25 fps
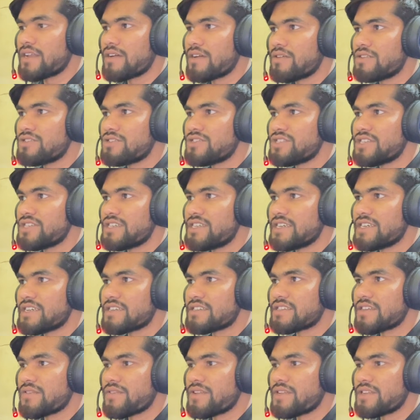on JDK
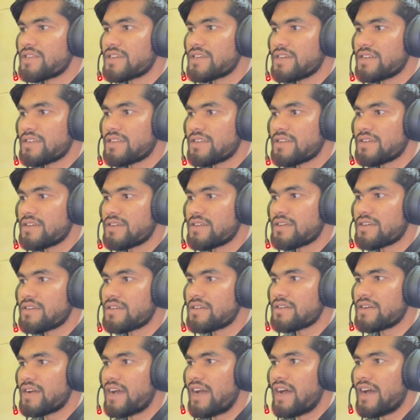17
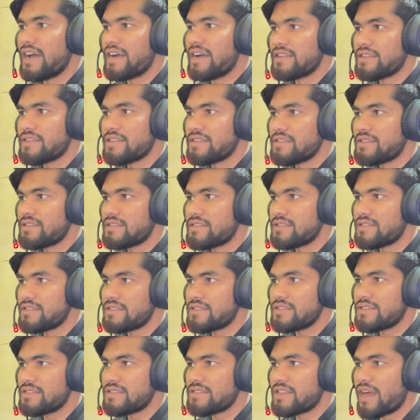and
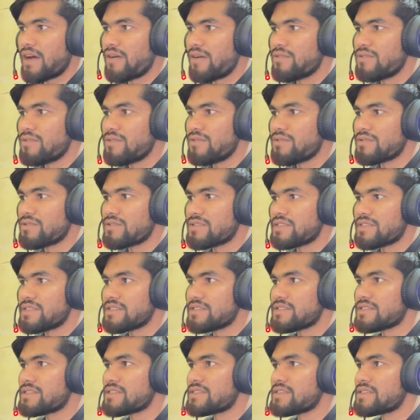download
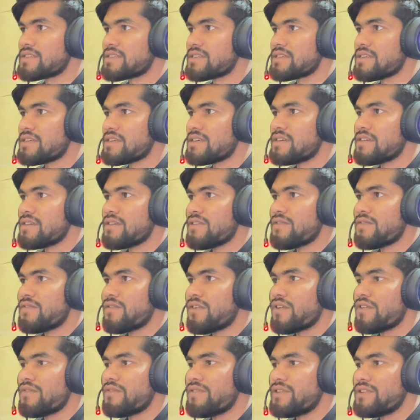this
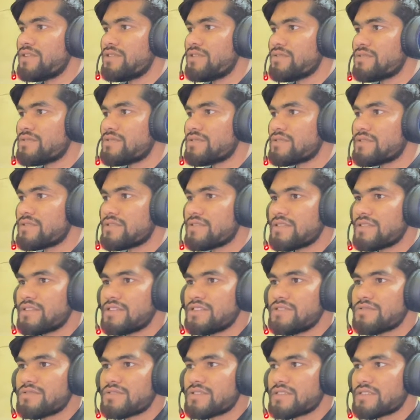for Windows
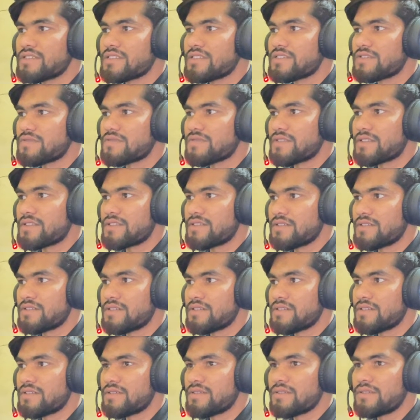using this one.
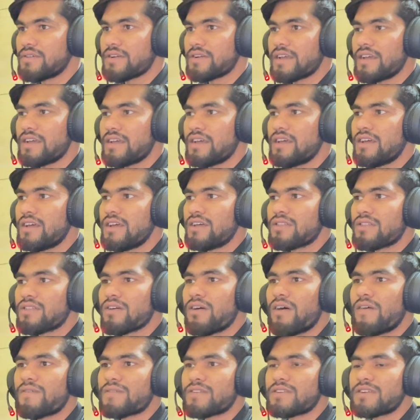Okay,
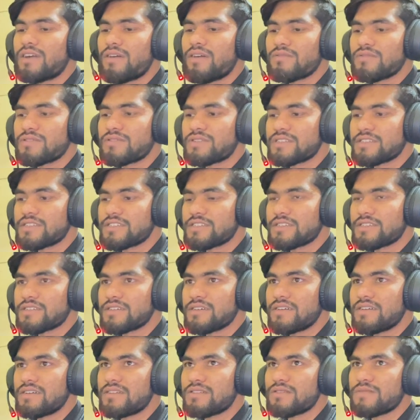now after downloading this
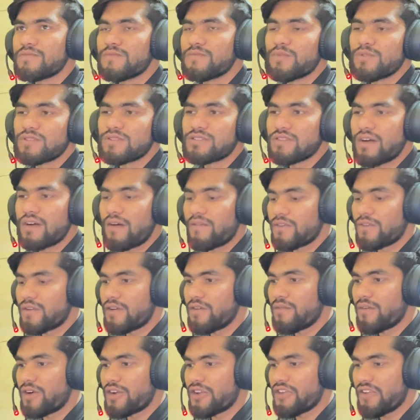both software,
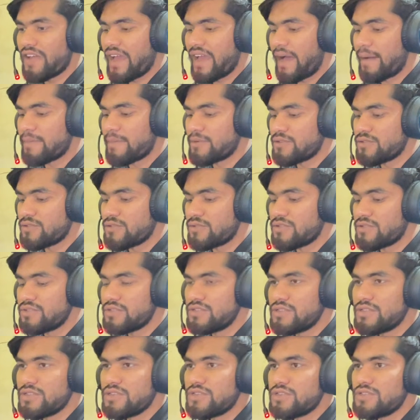what you have to do,
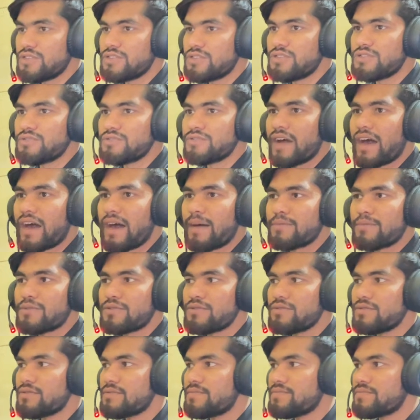you have
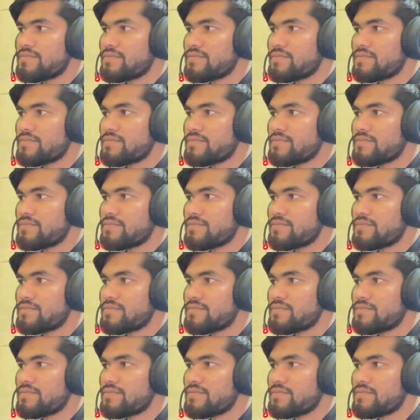to,